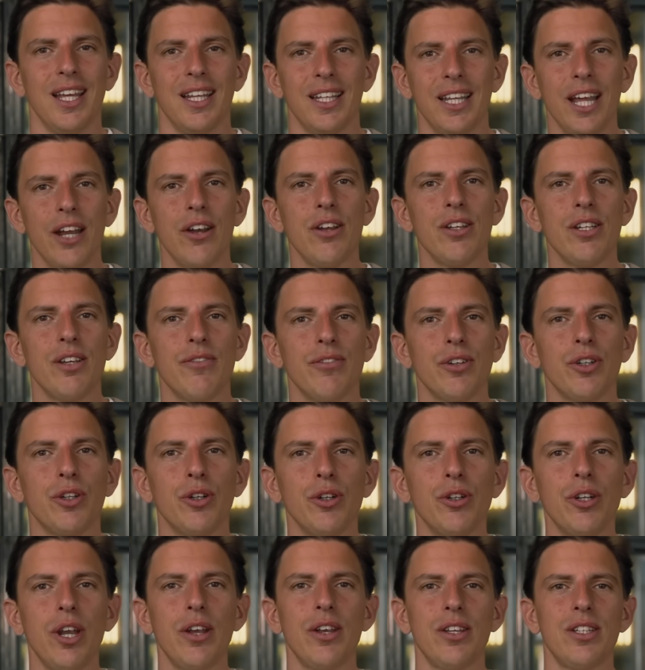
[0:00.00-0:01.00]
Now that you have a
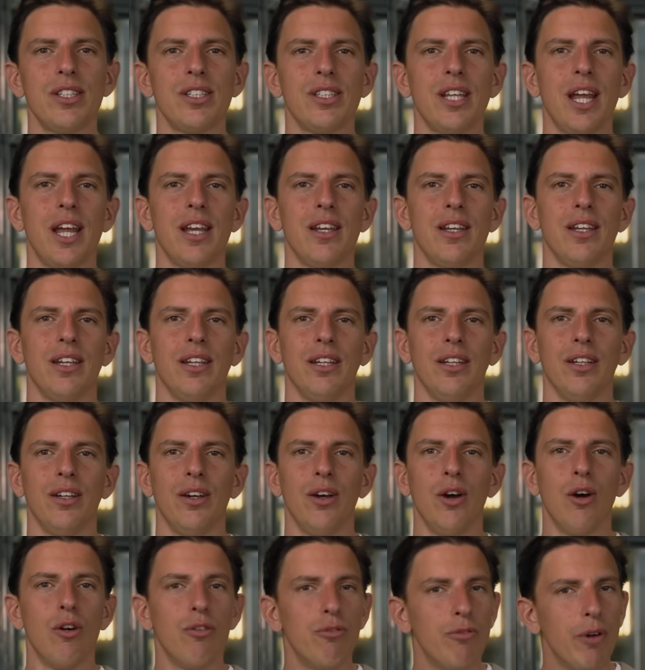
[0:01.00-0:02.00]
good understanding
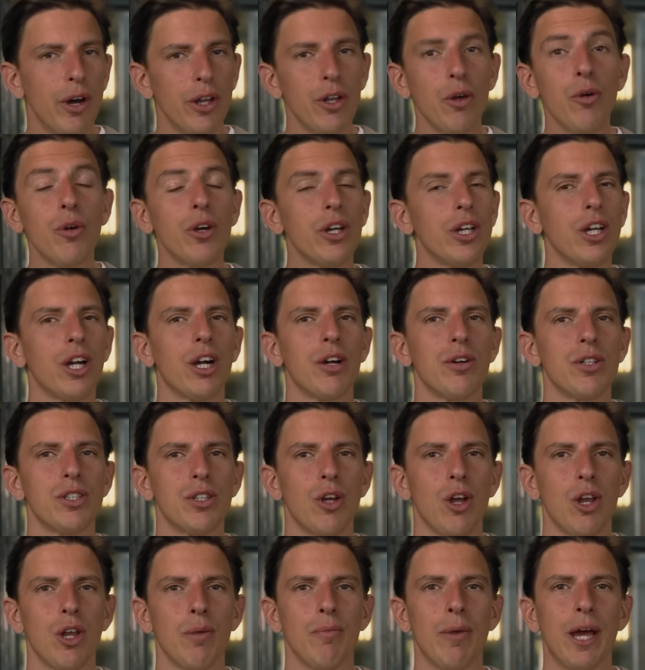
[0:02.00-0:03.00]
of what OKR is
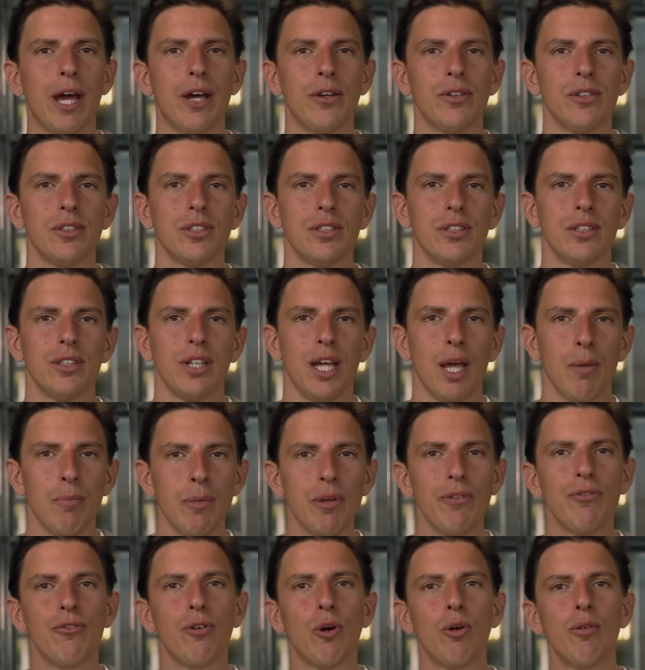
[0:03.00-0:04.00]
all about, and
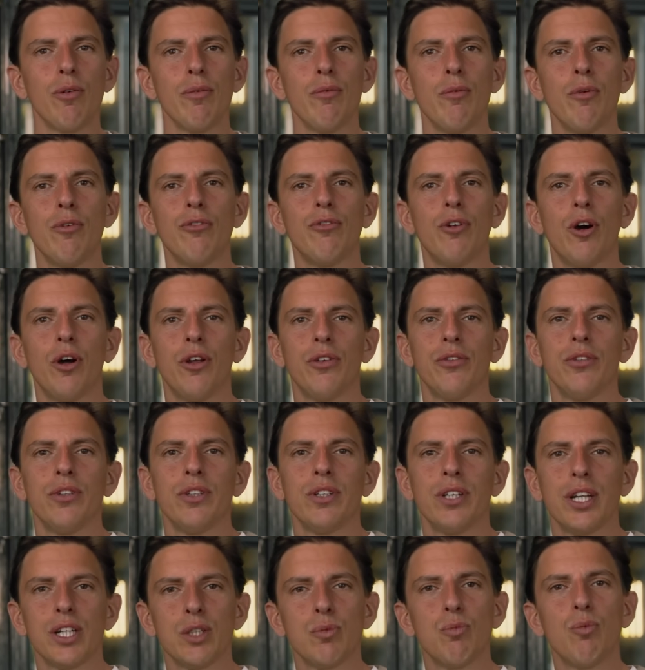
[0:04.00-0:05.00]
before we move
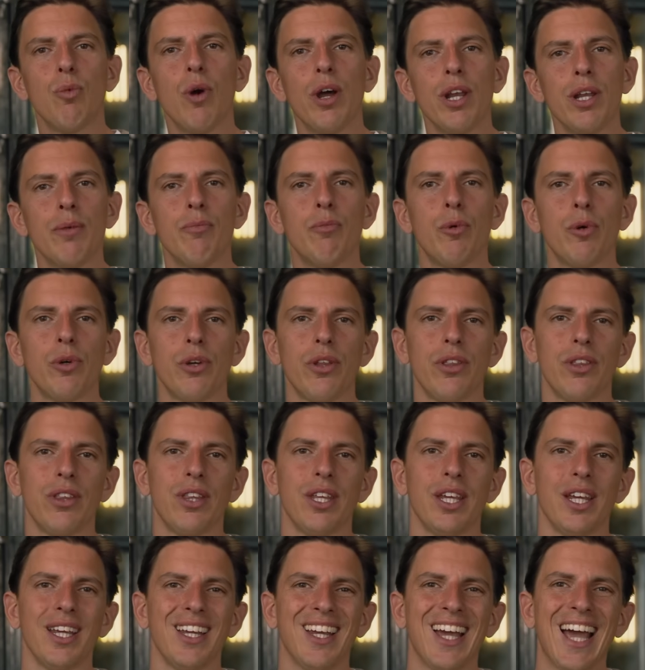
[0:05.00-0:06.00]
on, there's one important
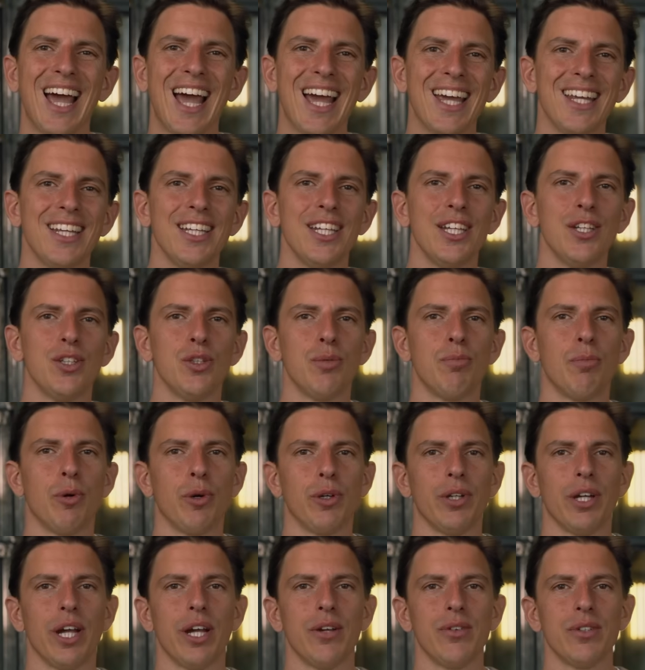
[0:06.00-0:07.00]
thing I need to
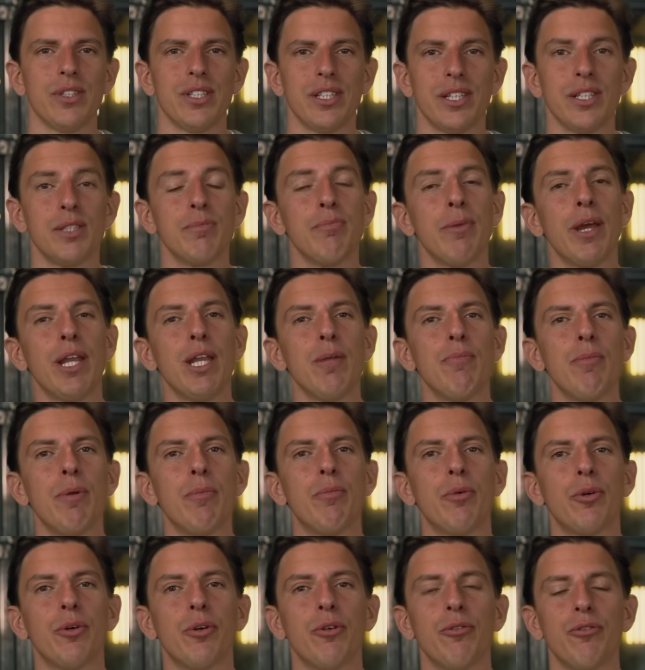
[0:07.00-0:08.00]
point out, since many
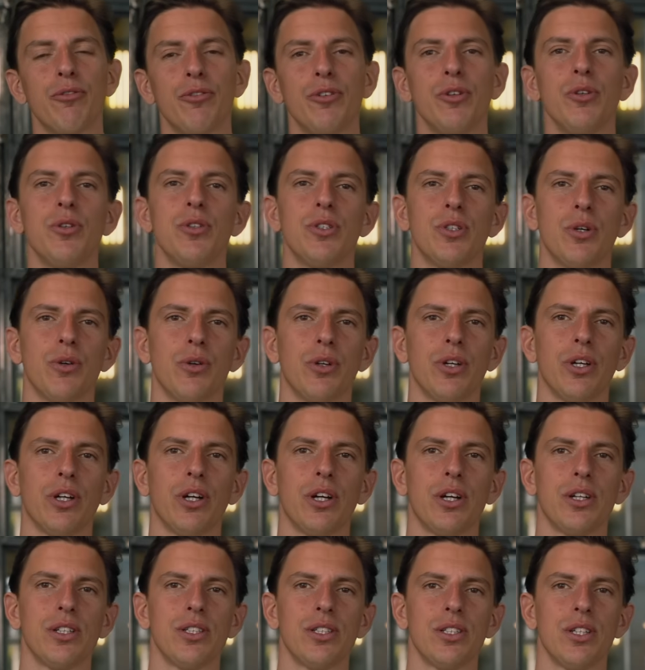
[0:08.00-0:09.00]
people confuse
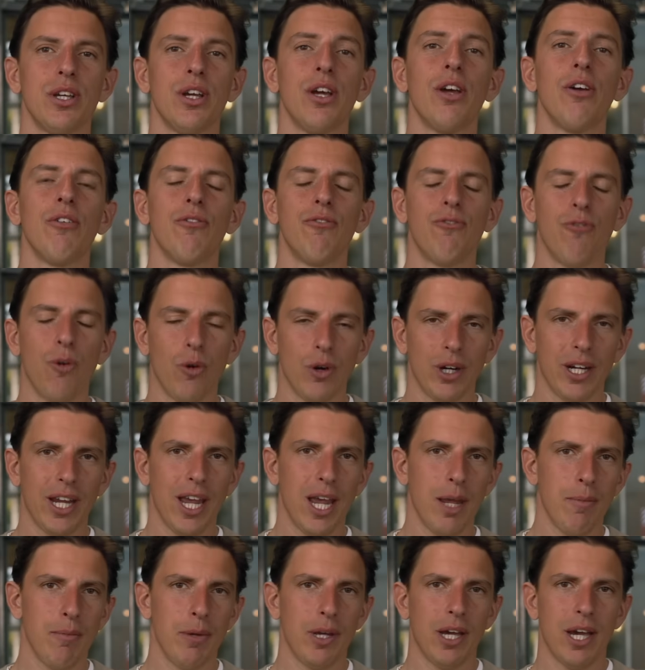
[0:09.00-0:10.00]
OKRs for
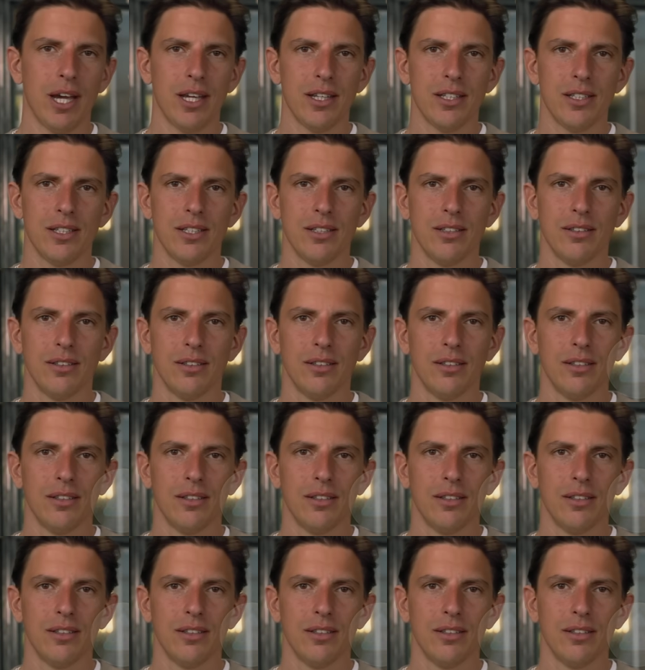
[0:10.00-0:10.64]
KPIs.